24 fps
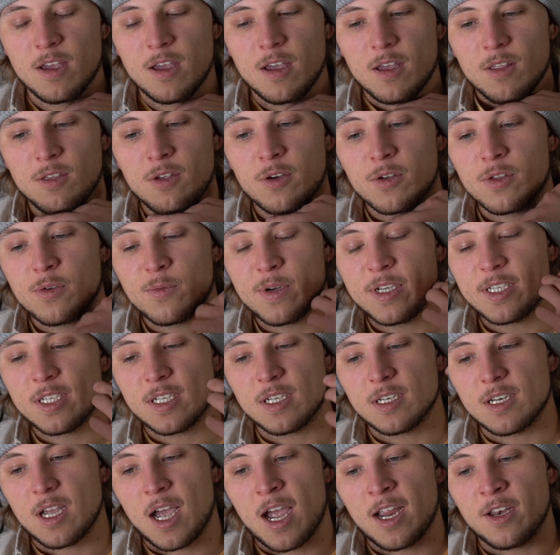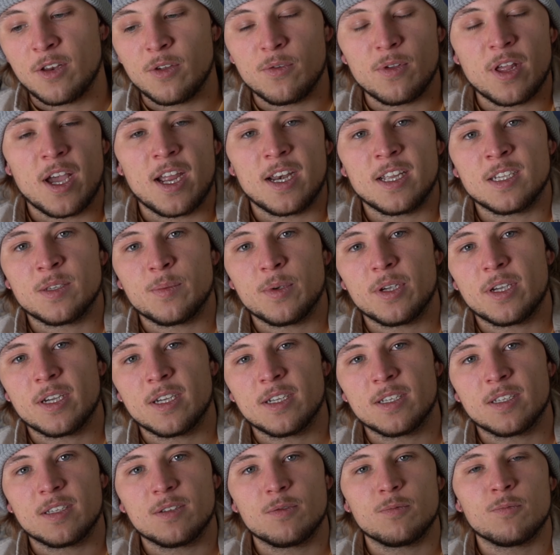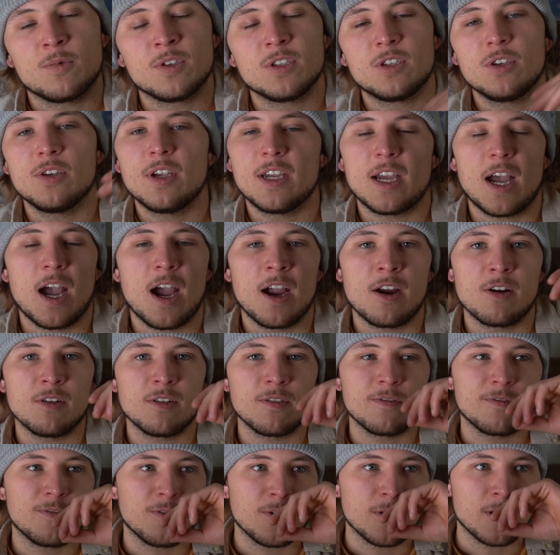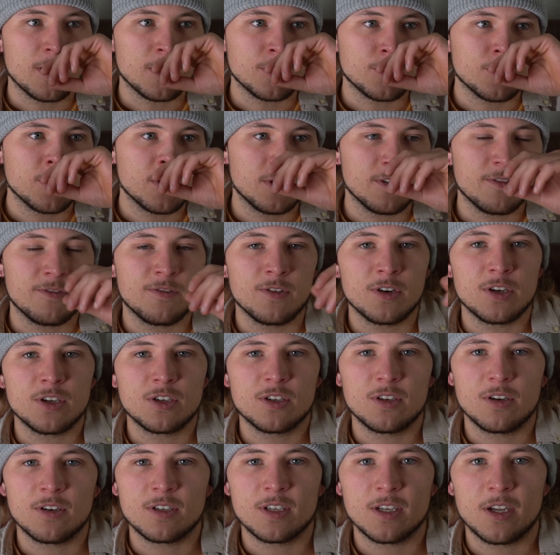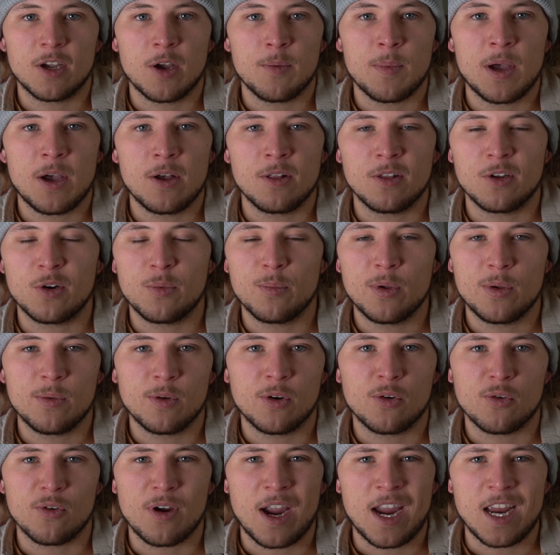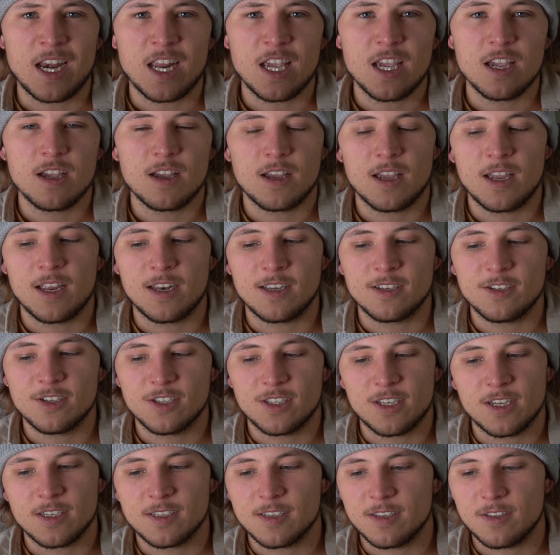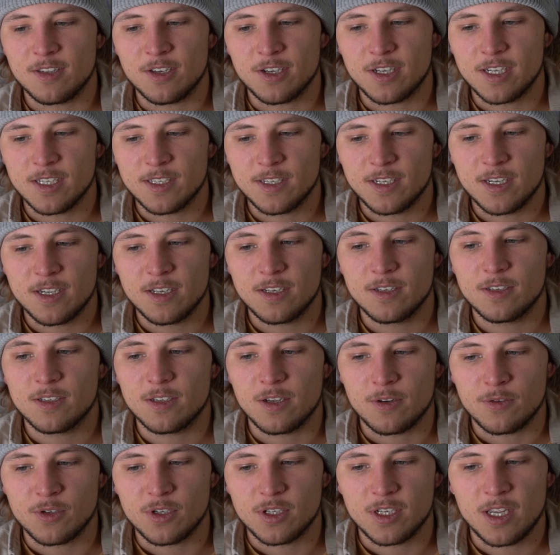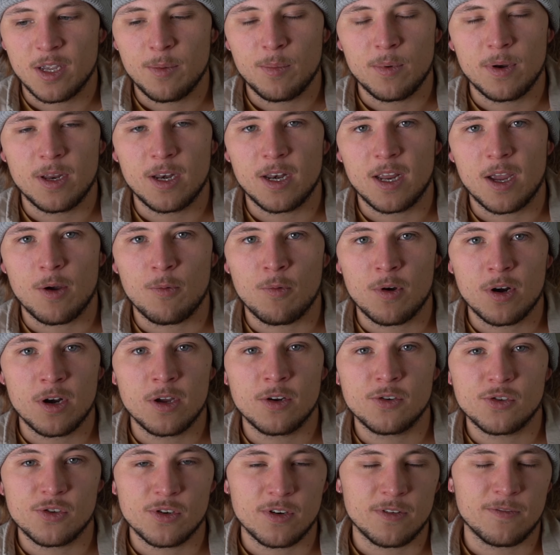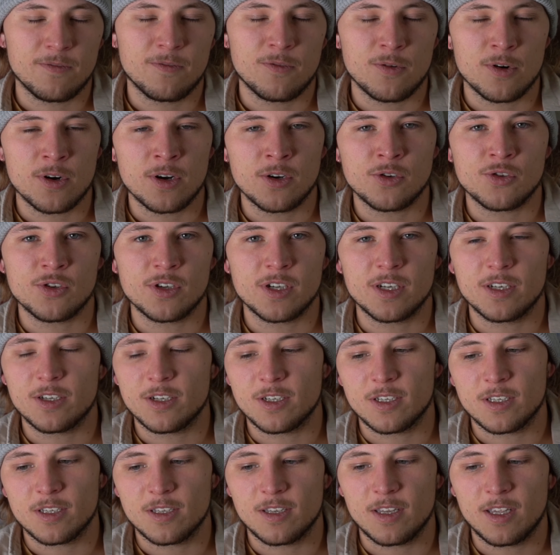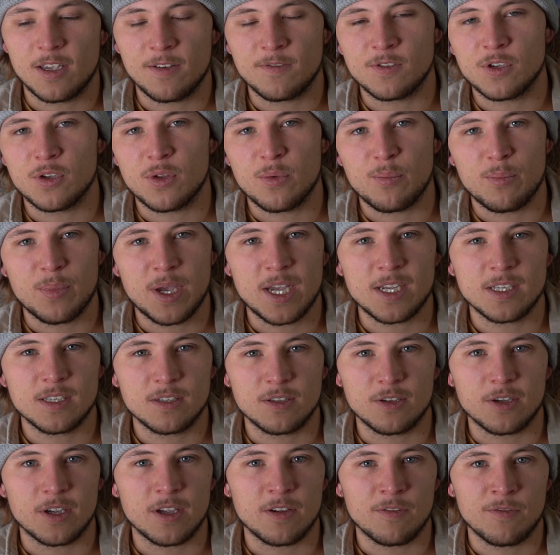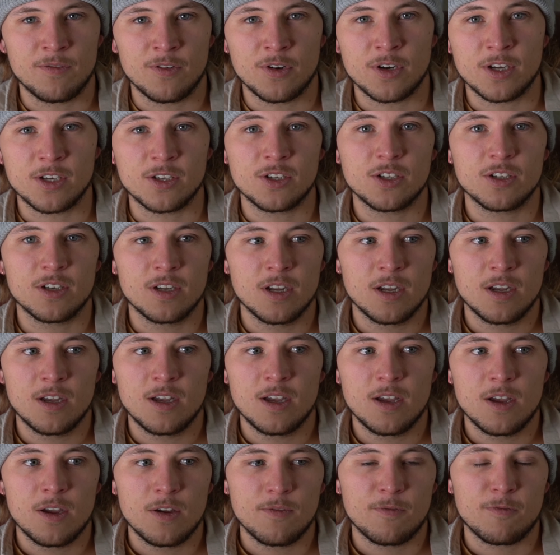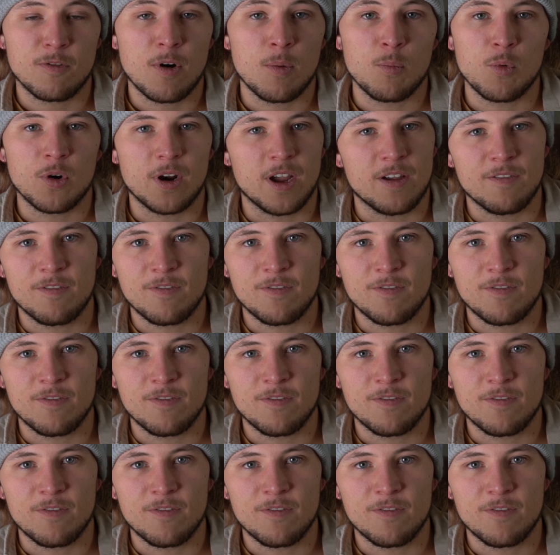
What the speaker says: the only reason I do that is because once you get higher than 400, the footage starts to come out a little bit grainy and it just doesn't look as good. So just keeping it at 100 and 400 just gives you the best looking footage from what I've